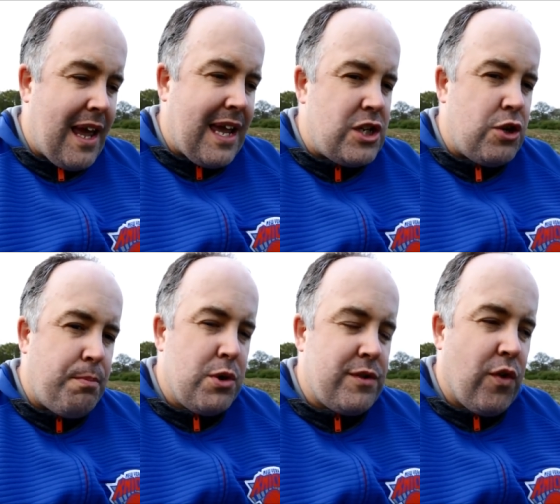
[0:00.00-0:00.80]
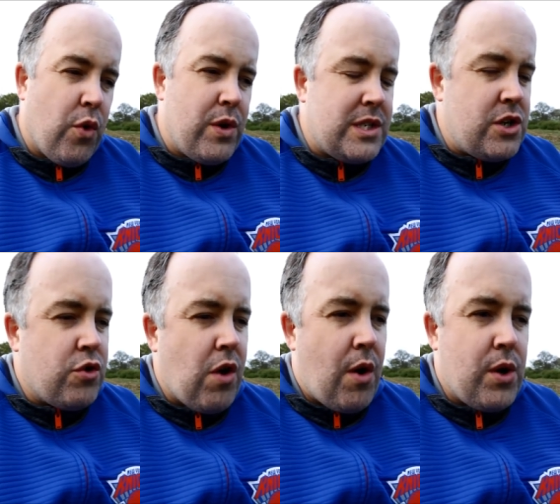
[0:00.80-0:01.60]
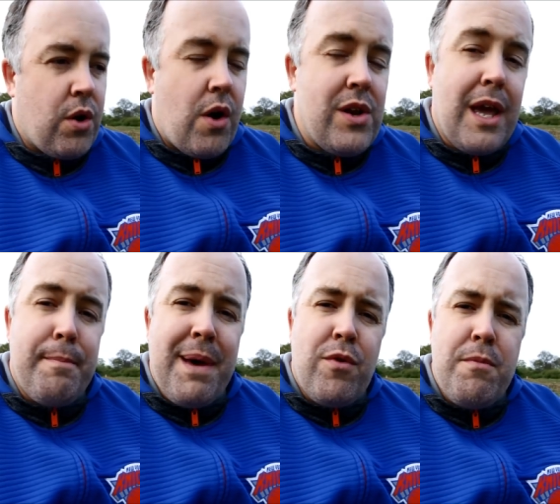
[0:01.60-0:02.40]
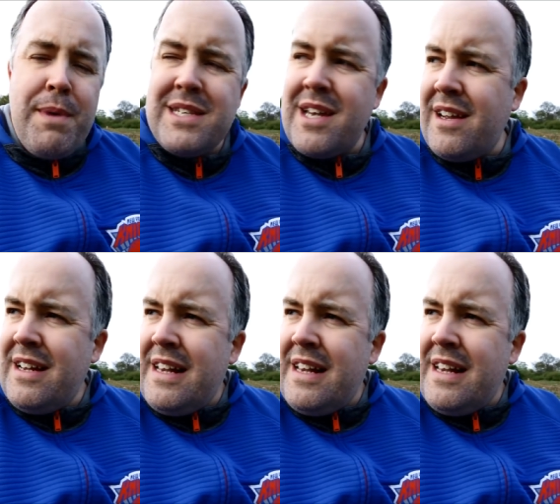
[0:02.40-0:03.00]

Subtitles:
I guess, you push forwards and you grow and you grow and you get better and better.